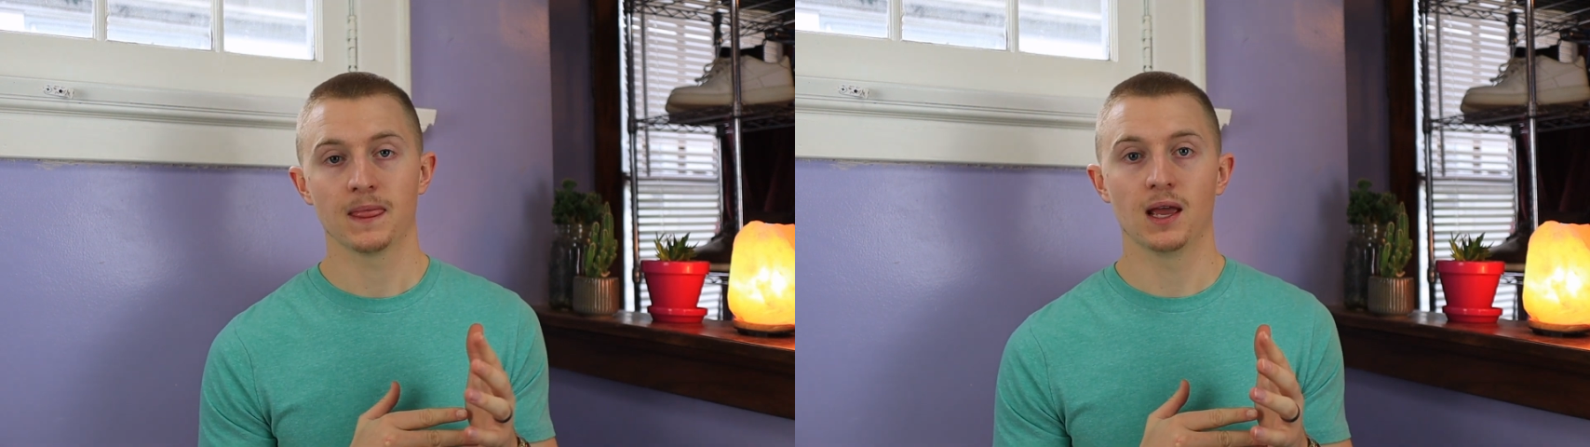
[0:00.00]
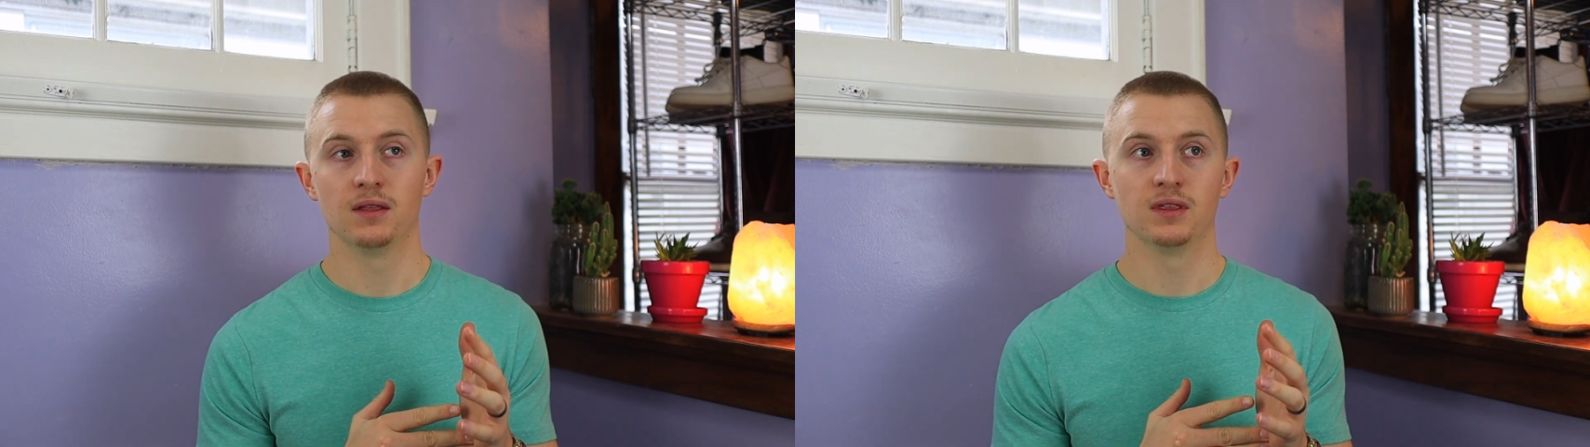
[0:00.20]

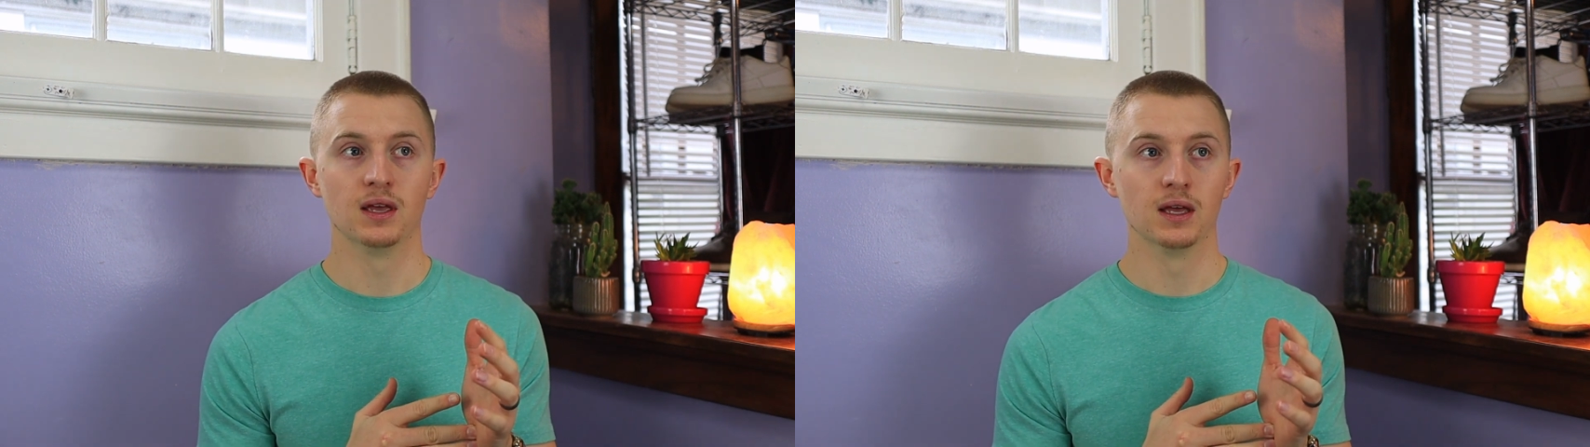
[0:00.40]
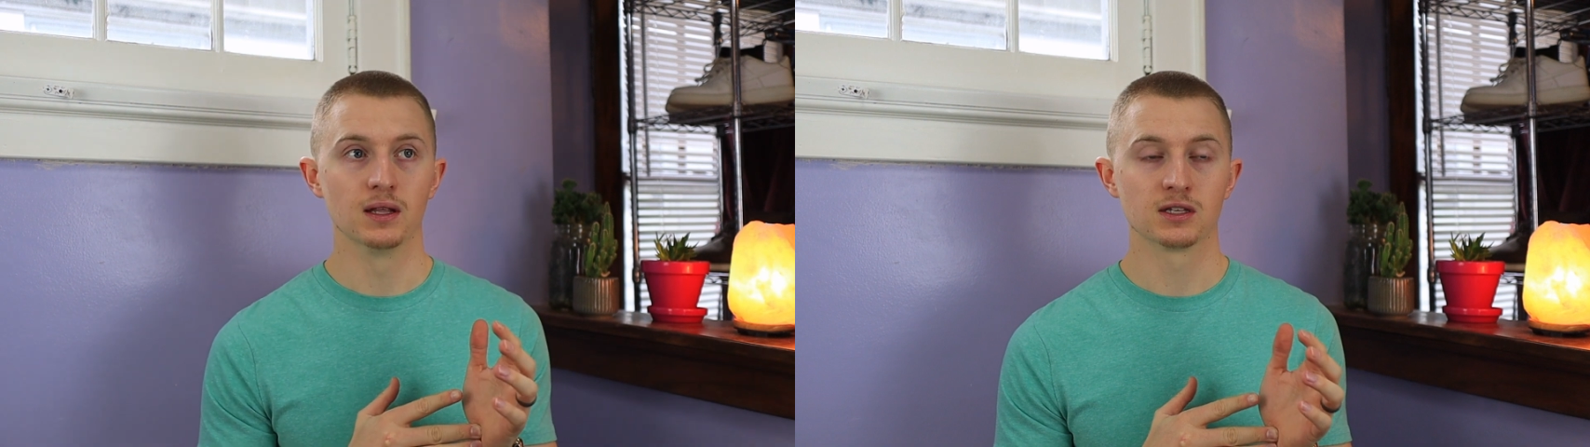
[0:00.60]
and
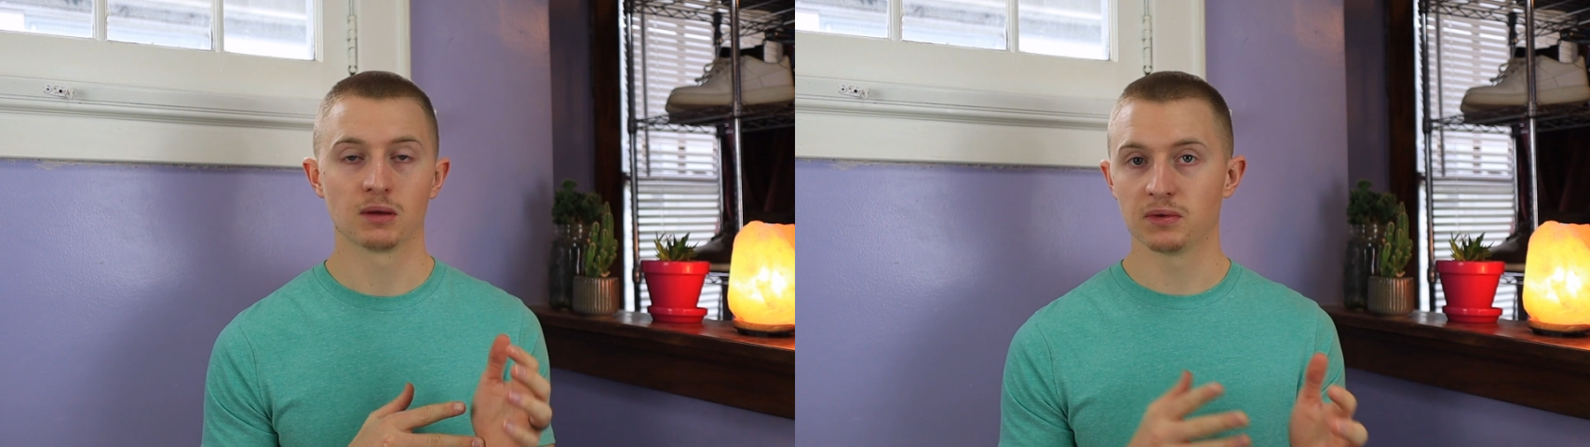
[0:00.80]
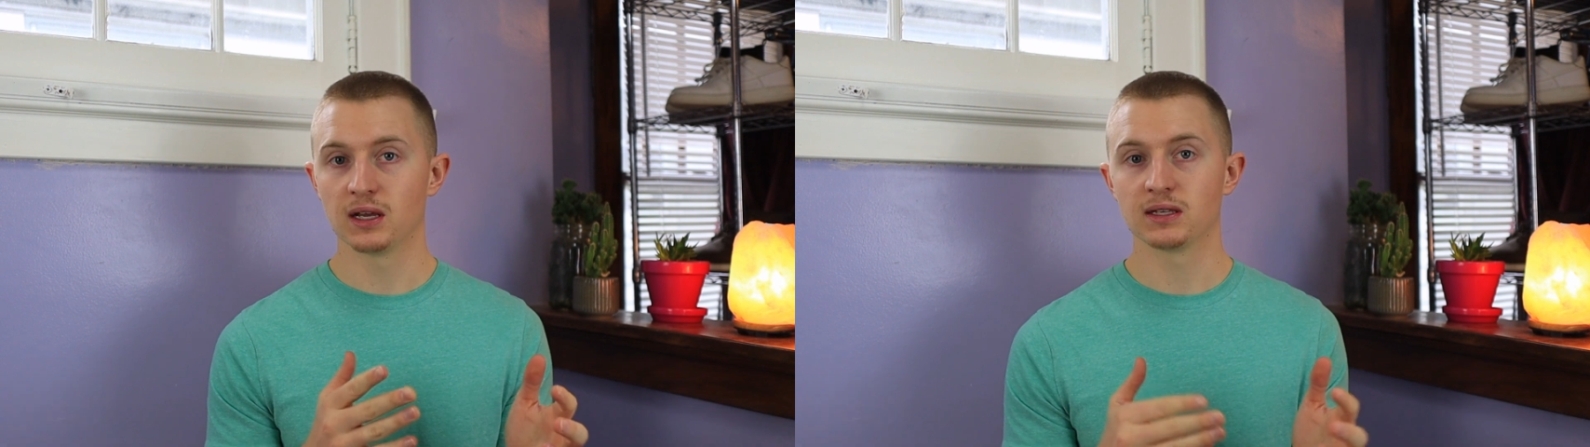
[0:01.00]
then
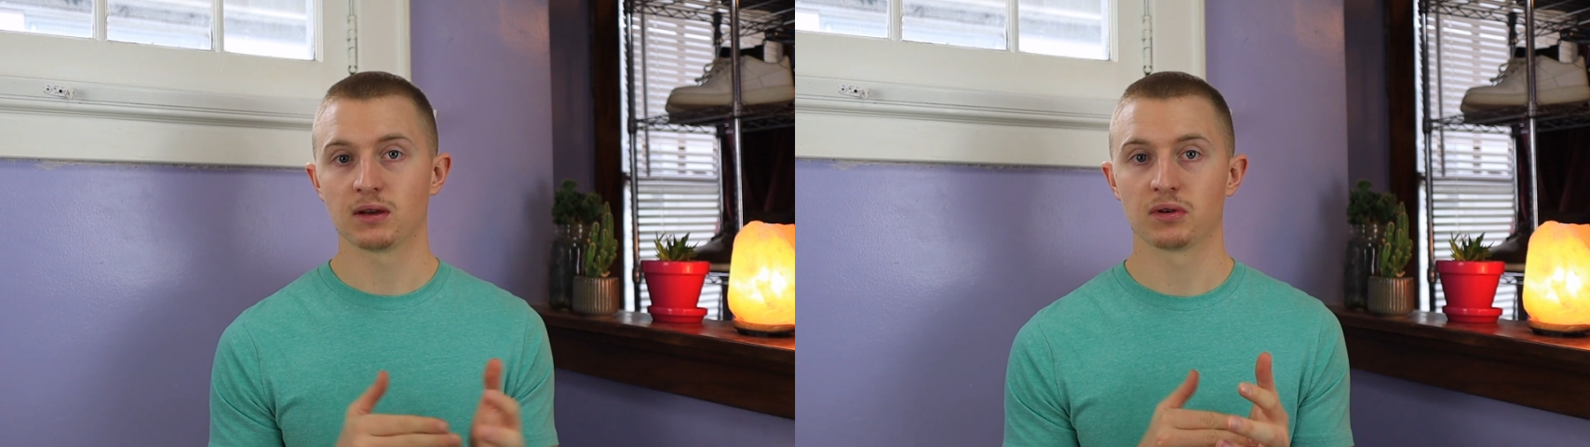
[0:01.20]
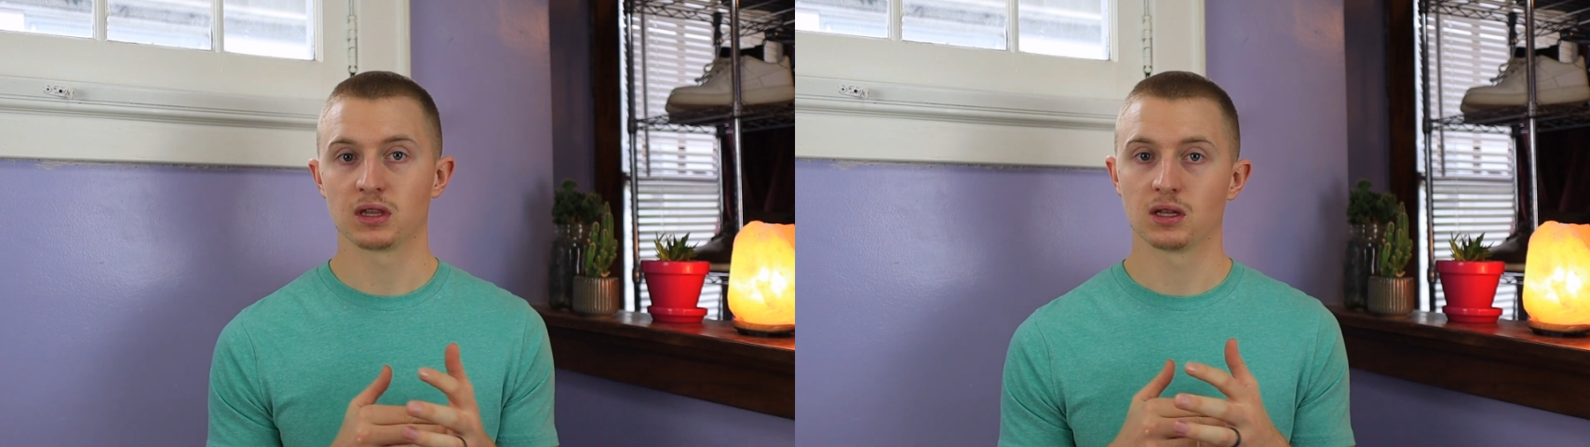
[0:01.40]
some days
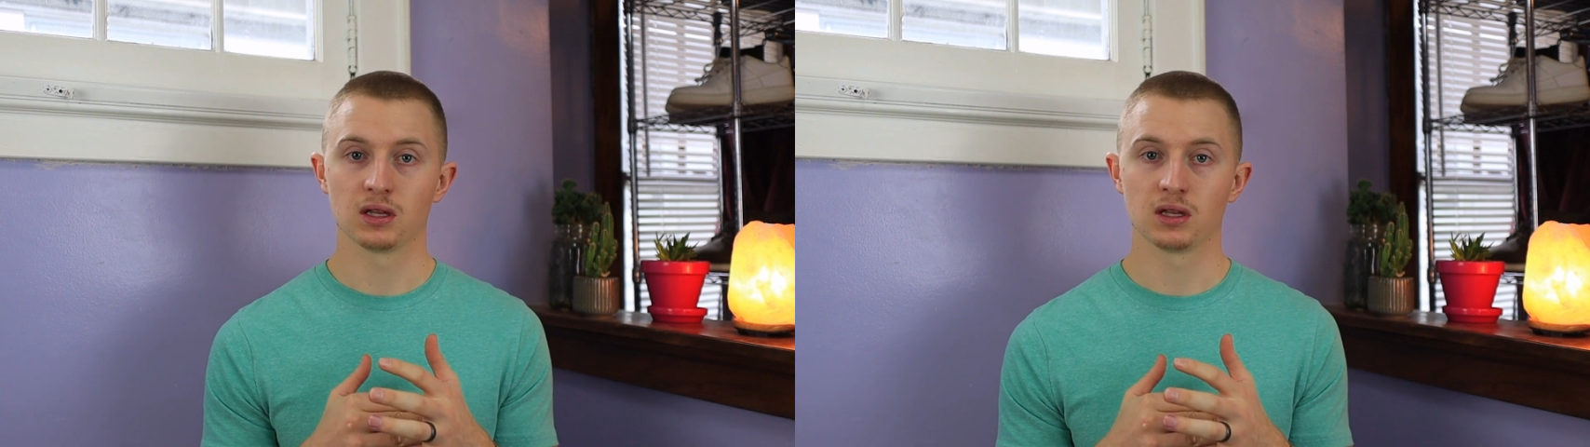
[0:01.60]
I would get to